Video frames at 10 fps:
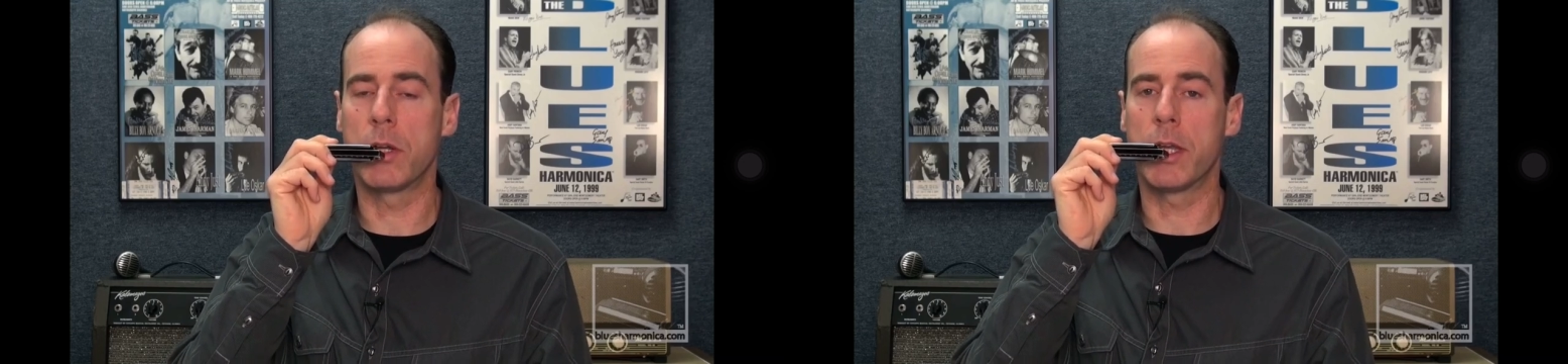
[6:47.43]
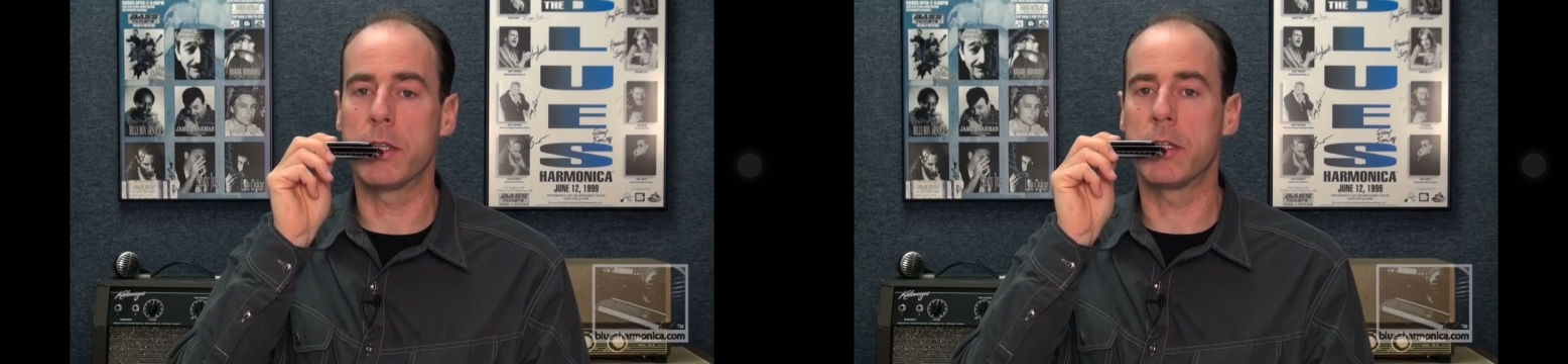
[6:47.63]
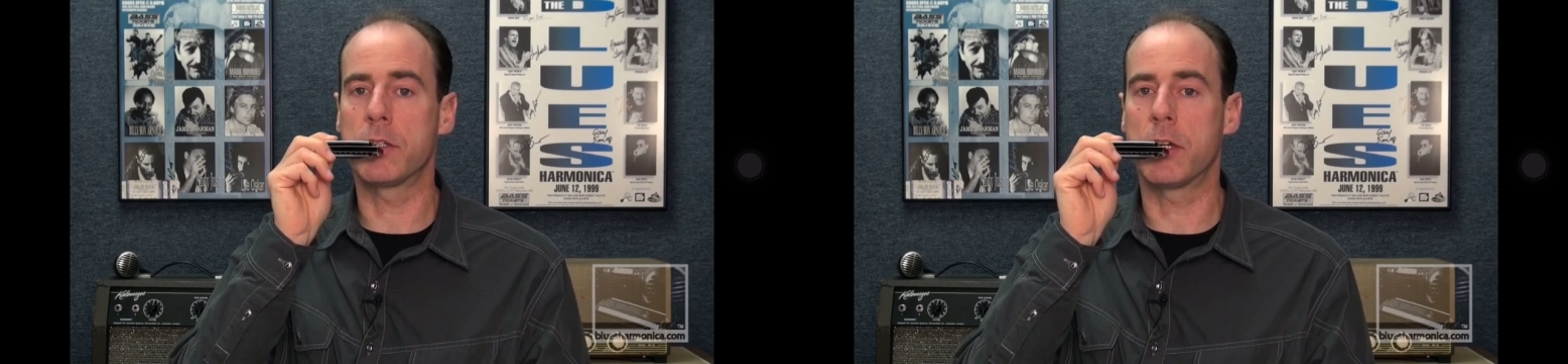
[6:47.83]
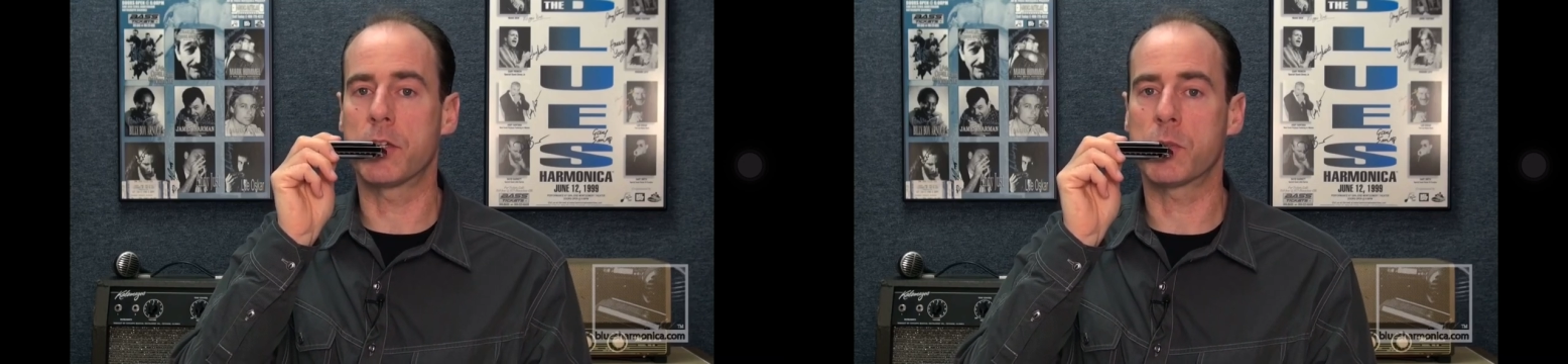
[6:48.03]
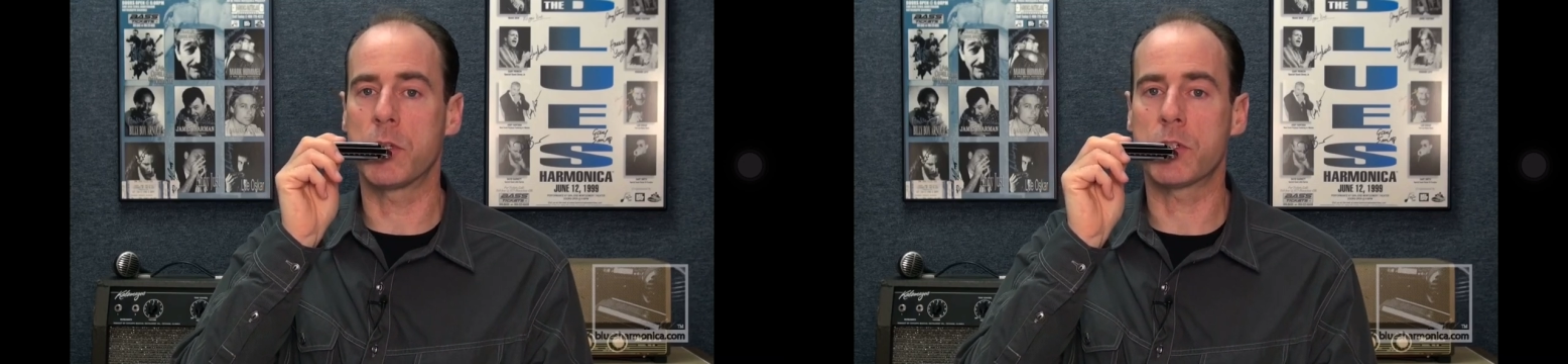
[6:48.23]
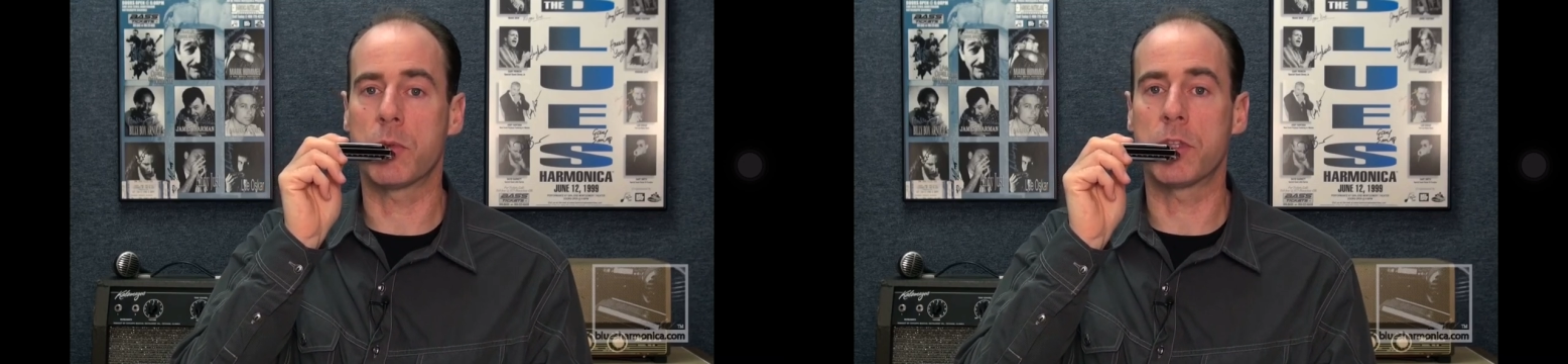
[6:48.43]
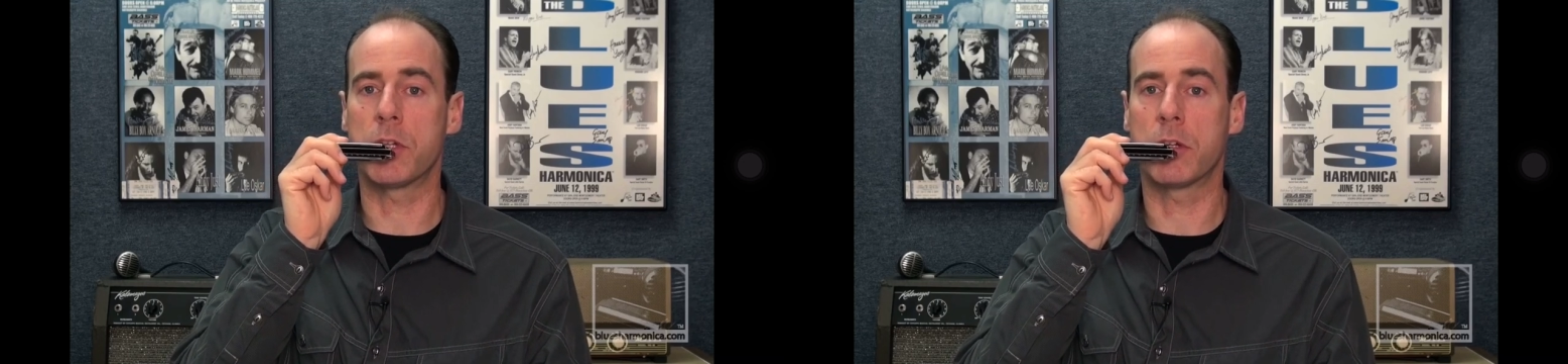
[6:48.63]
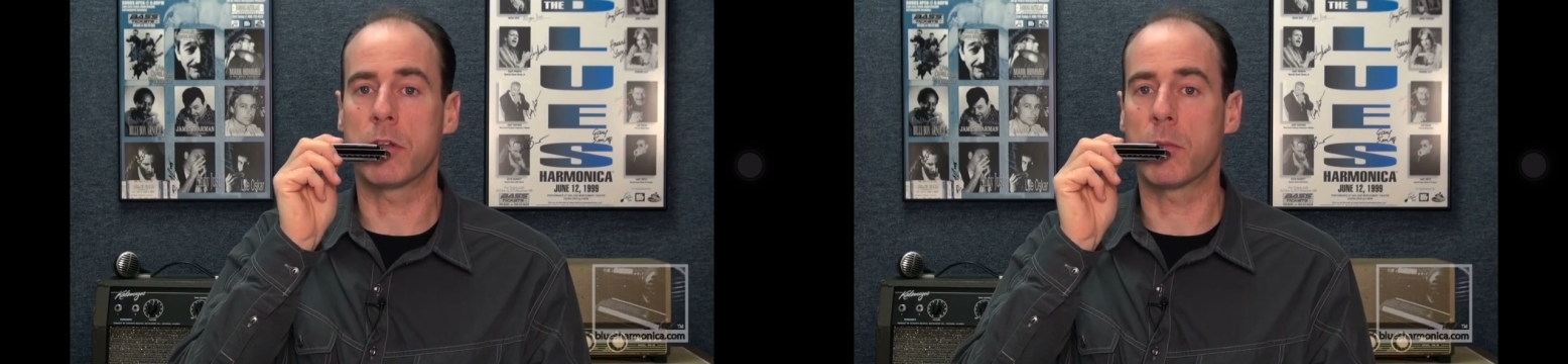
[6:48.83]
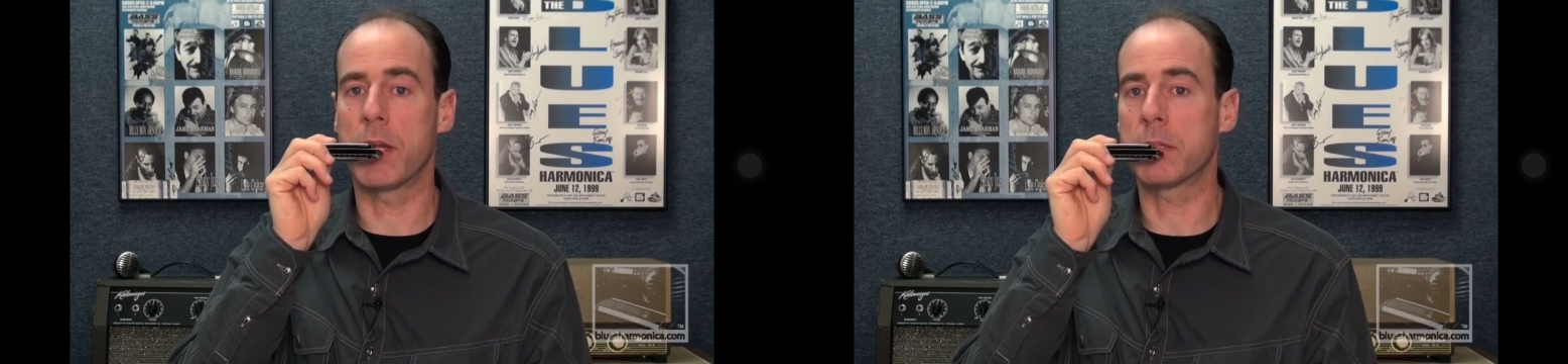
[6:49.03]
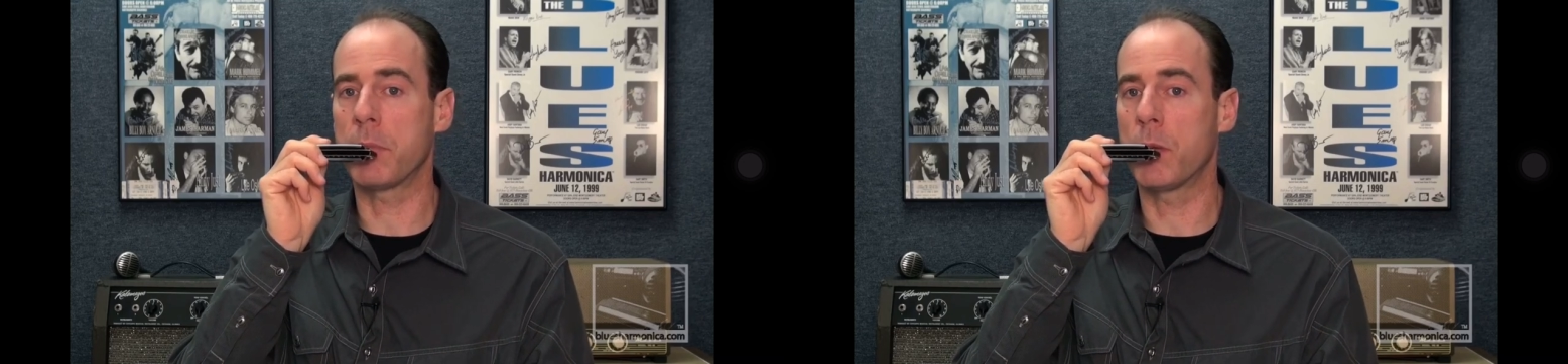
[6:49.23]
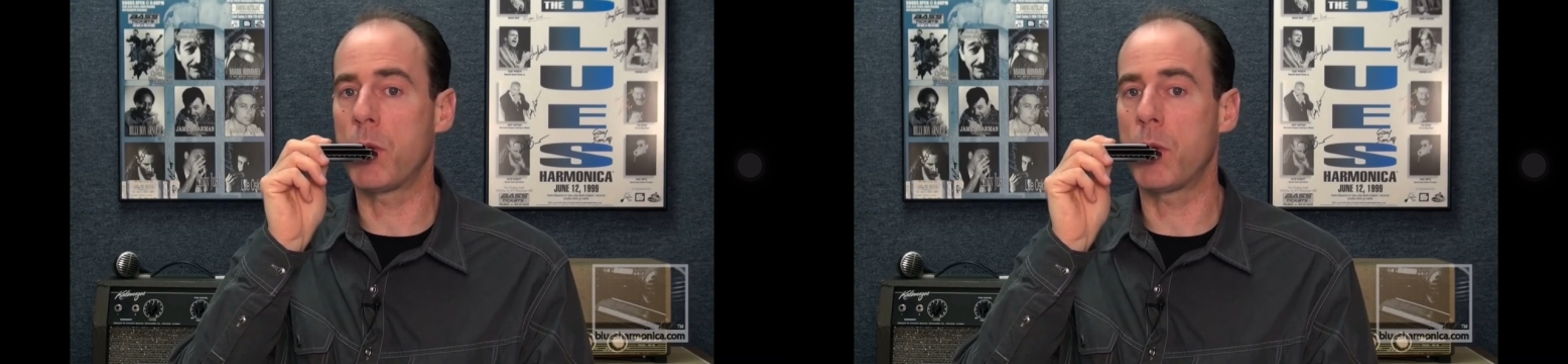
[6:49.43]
and then tongue switch with the tongue to the right to play